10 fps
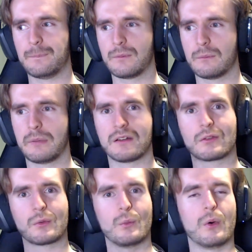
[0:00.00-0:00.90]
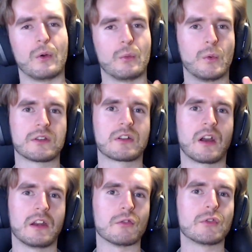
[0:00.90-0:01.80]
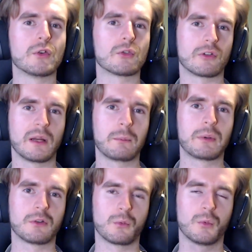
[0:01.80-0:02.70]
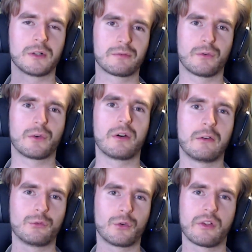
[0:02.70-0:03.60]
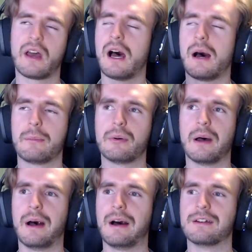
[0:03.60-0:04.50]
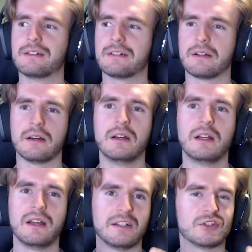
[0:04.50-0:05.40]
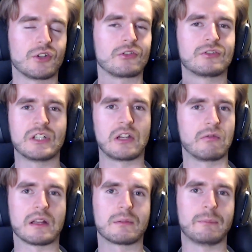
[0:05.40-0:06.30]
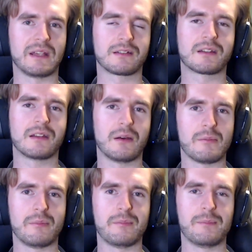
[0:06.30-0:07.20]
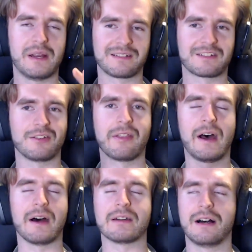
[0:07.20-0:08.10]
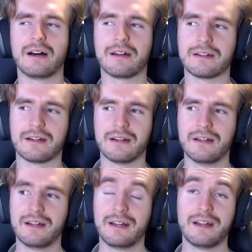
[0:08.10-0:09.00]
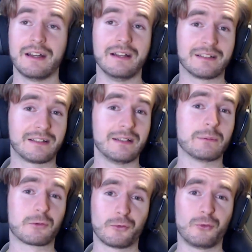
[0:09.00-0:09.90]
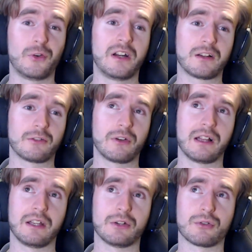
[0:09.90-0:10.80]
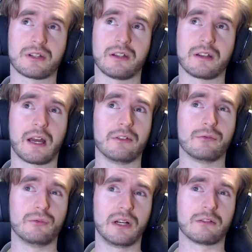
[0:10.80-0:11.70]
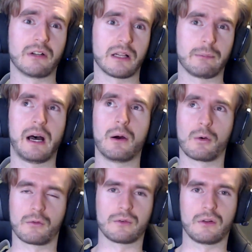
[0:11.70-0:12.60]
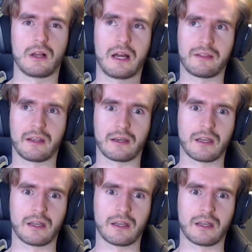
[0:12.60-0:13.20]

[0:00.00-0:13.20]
based on what kind of user input you want for the app, and it just generates based on that. And it seems really interesting and real powerful, I think,